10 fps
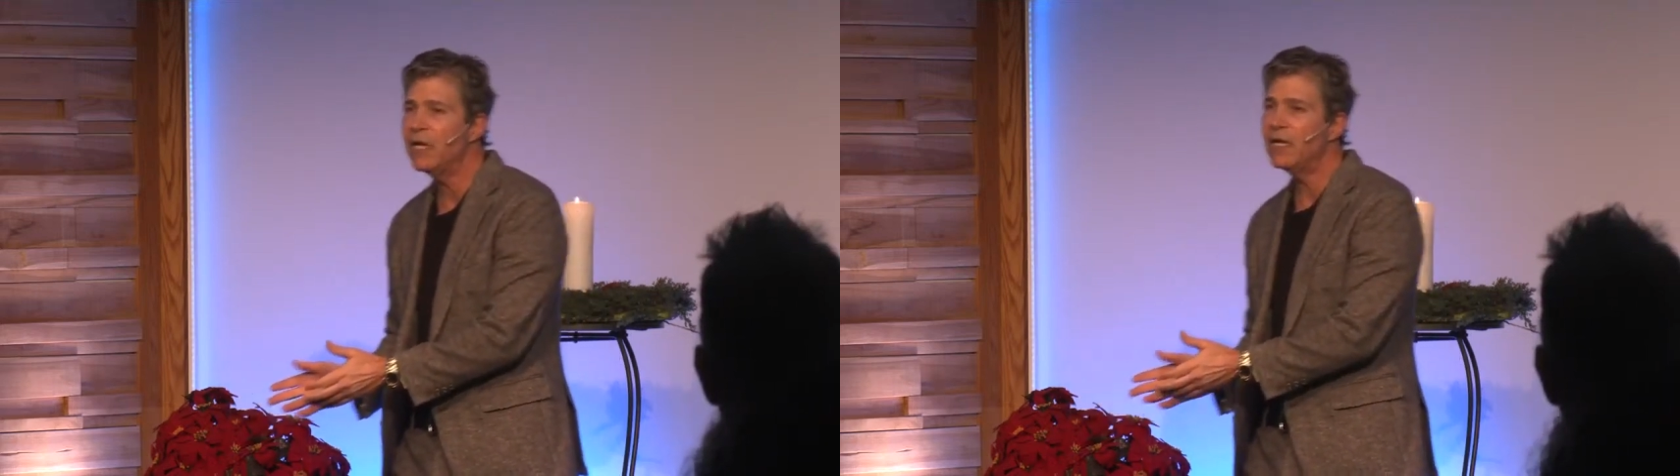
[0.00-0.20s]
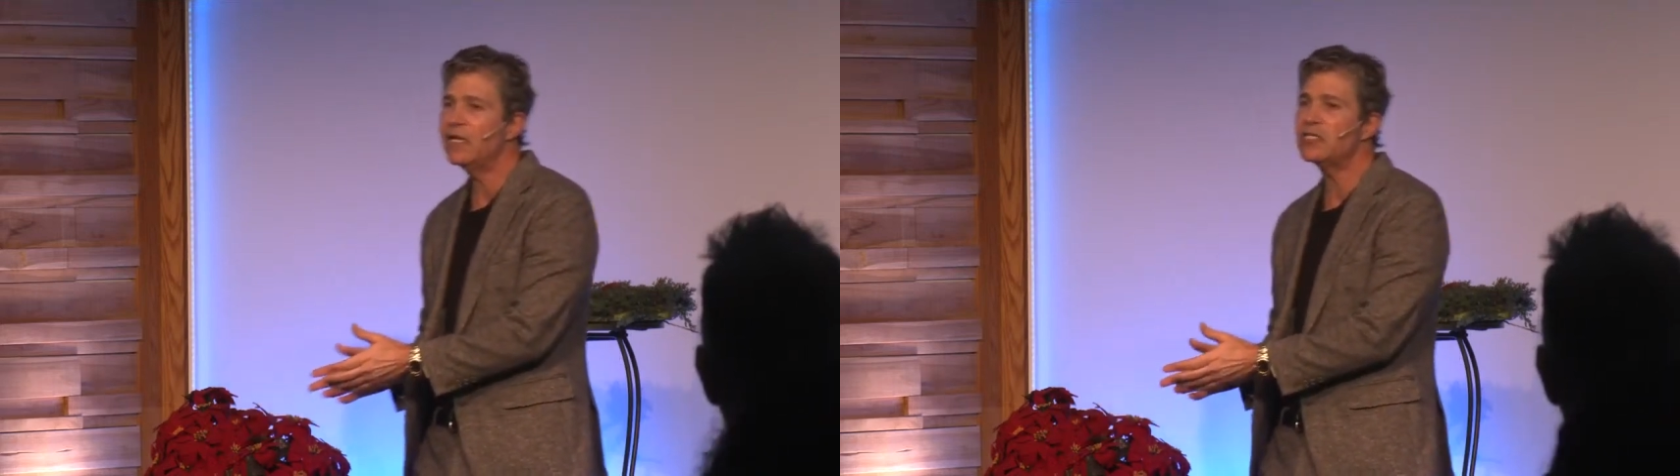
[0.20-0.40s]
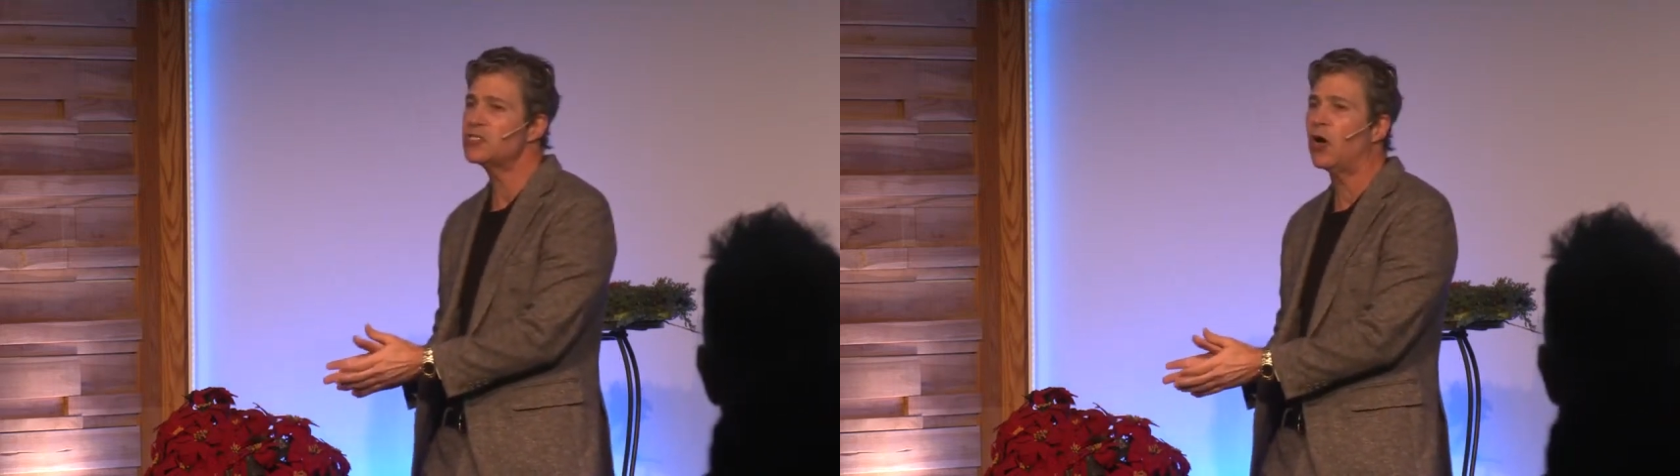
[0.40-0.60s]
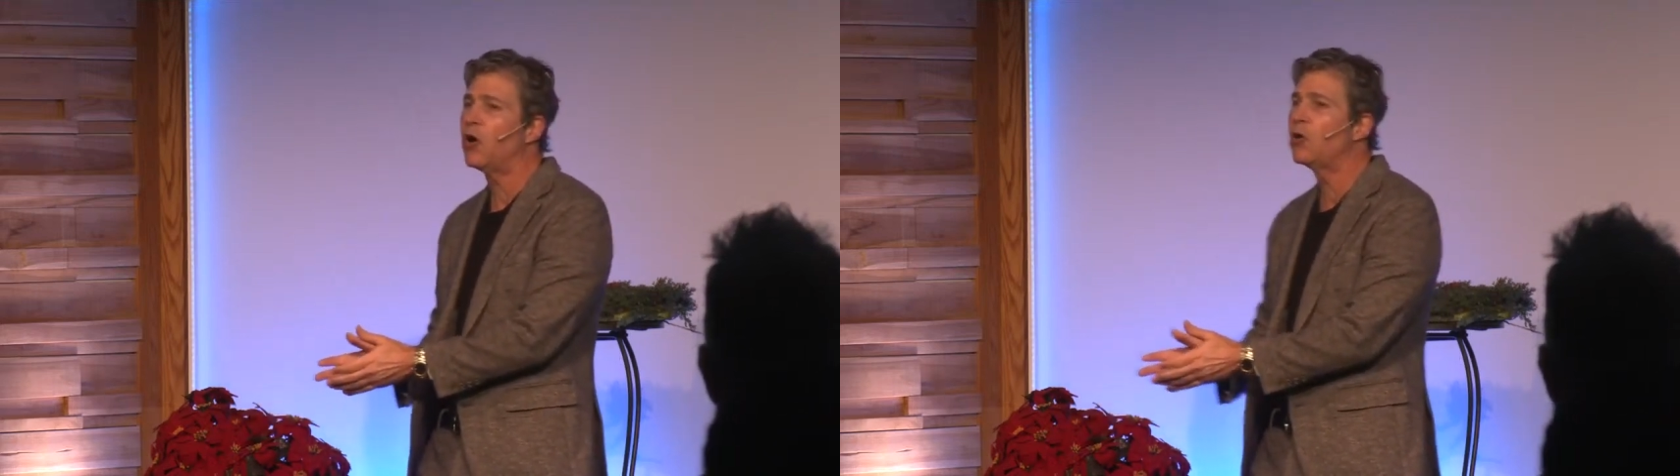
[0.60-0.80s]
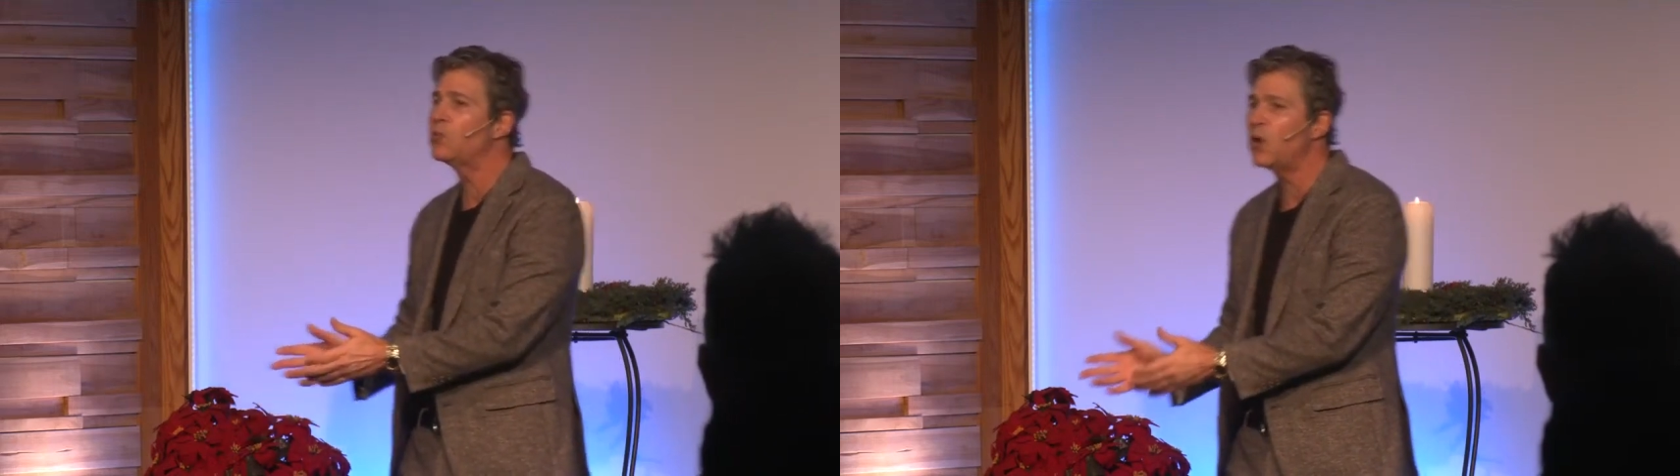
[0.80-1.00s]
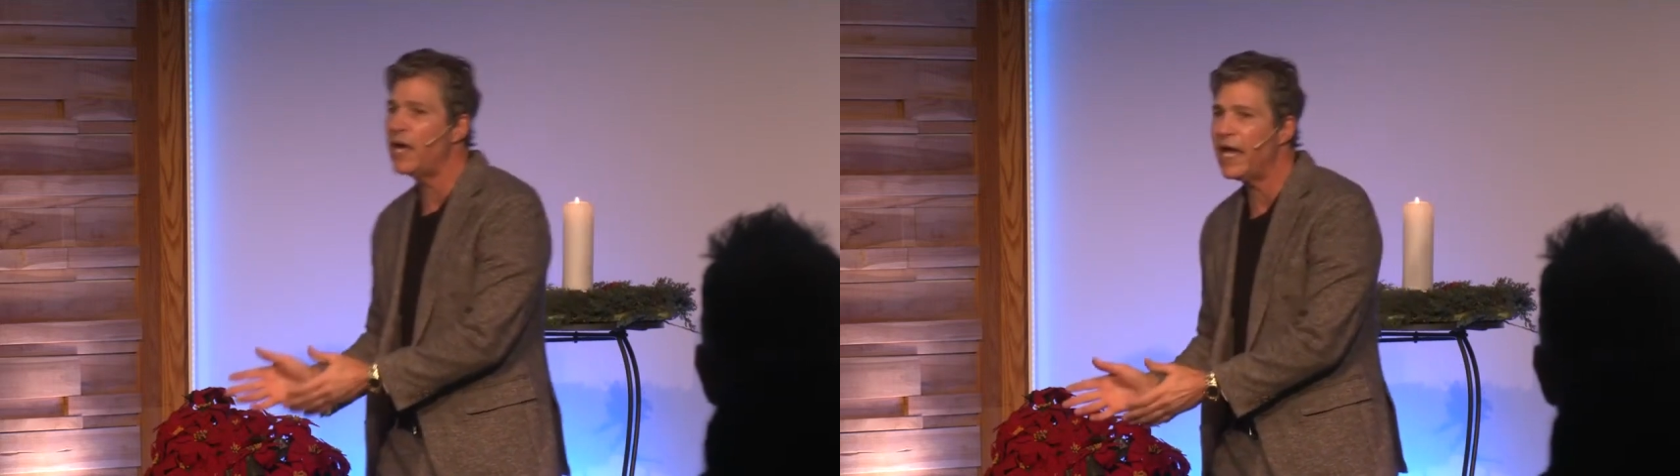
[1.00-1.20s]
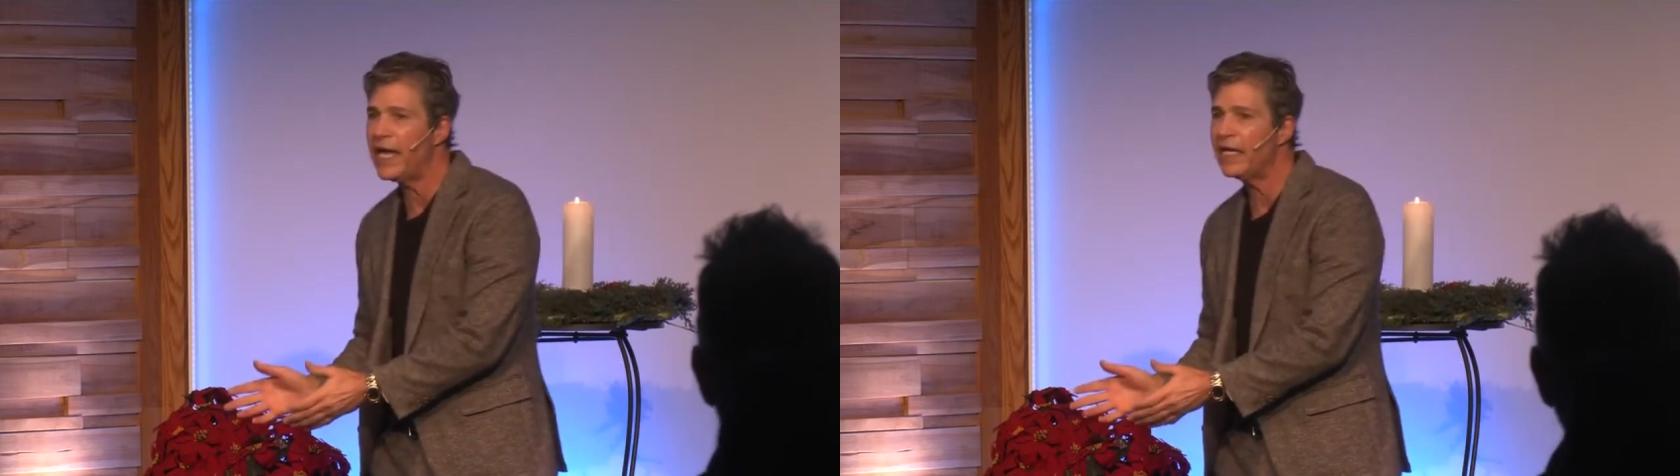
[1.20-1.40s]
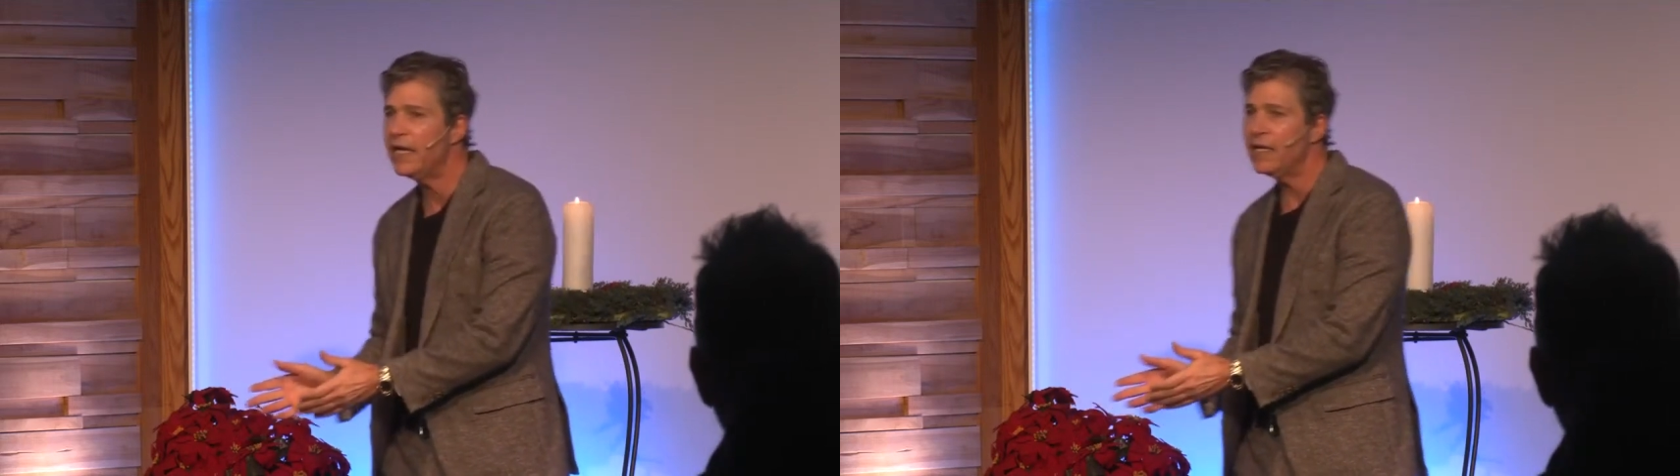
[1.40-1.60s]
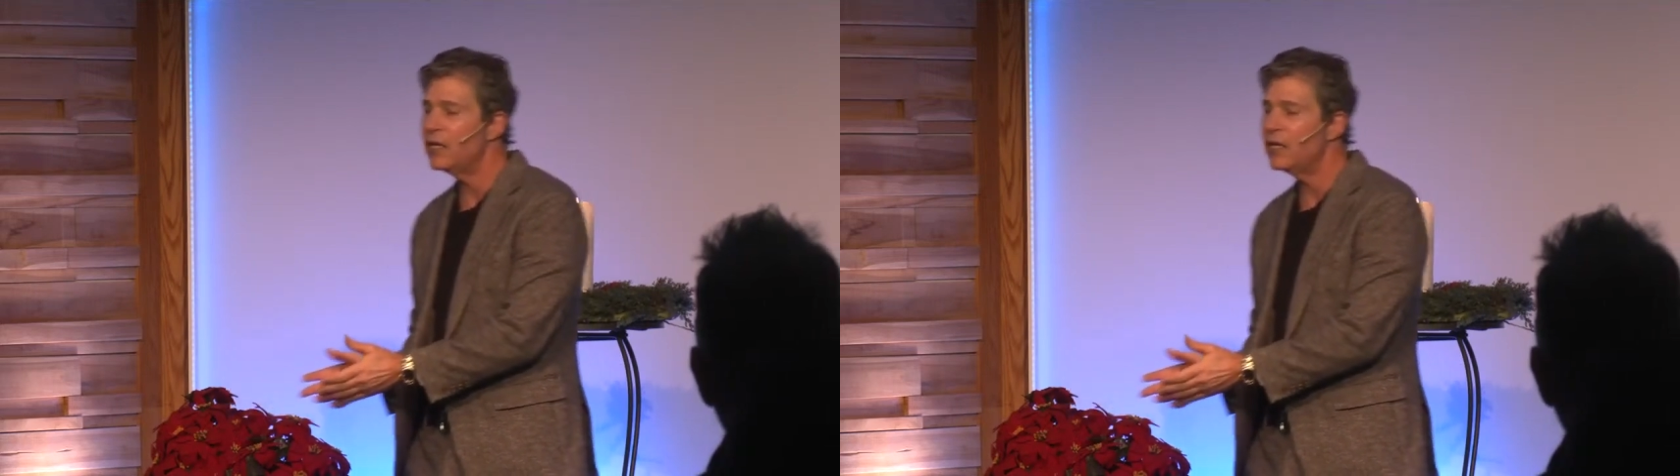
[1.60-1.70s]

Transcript: in its own way.